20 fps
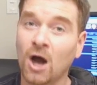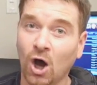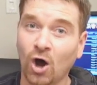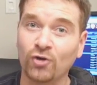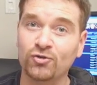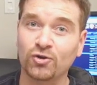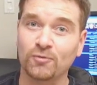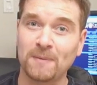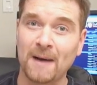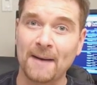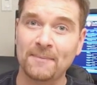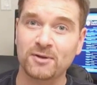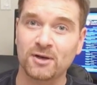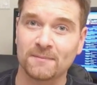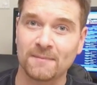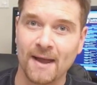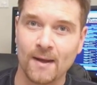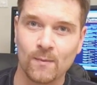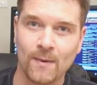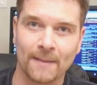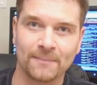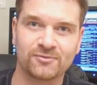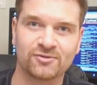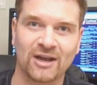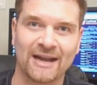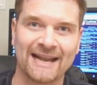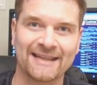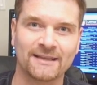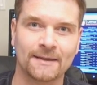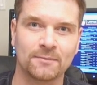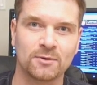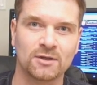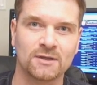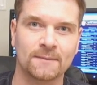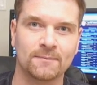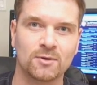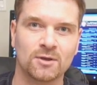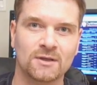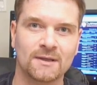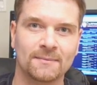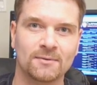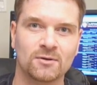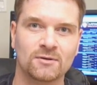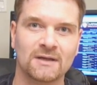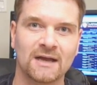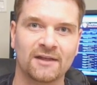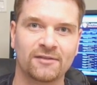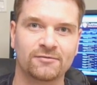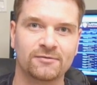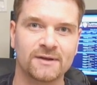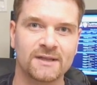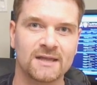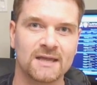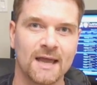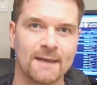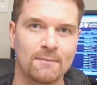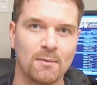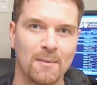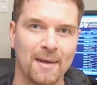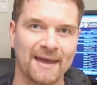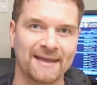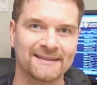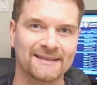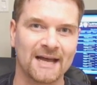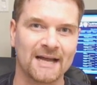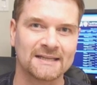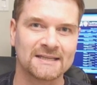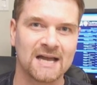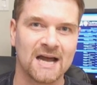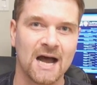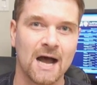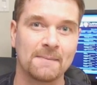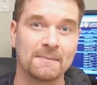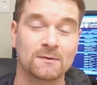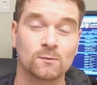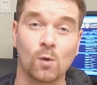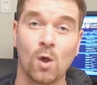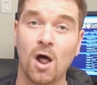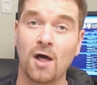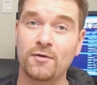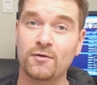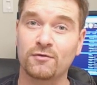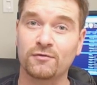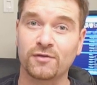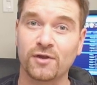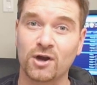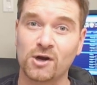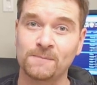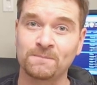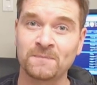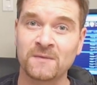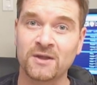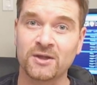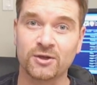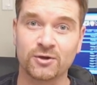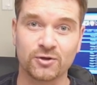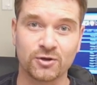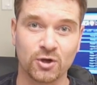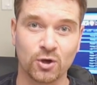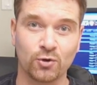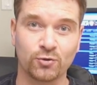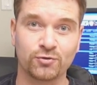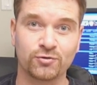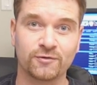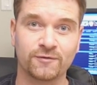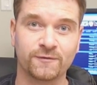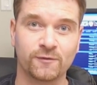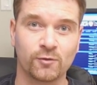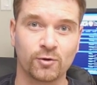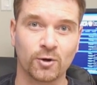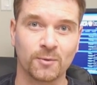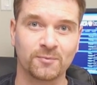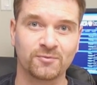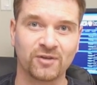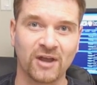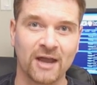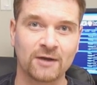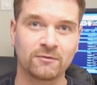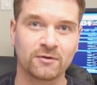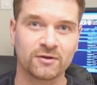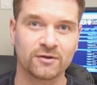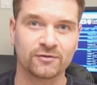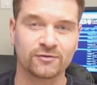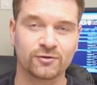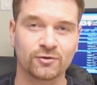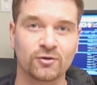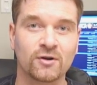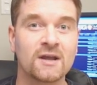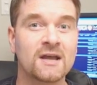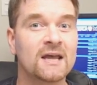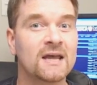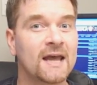Also, pop into my website at www.3dgameman.com. And while you're there, you can go into the forums and register.